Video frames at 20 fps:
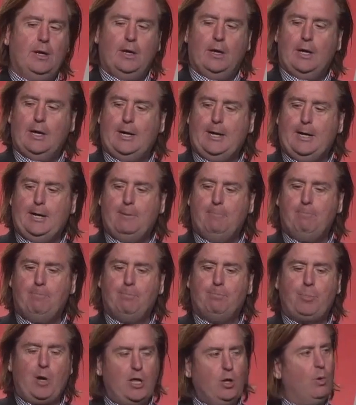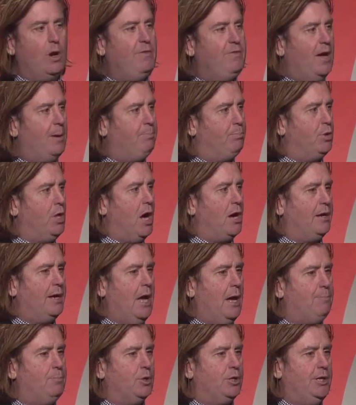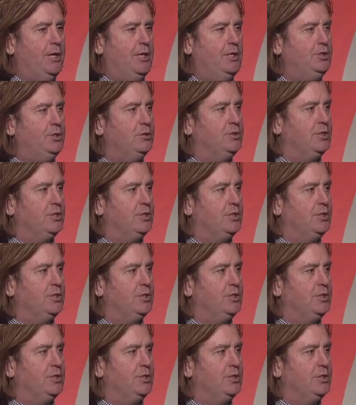By the way, that block applications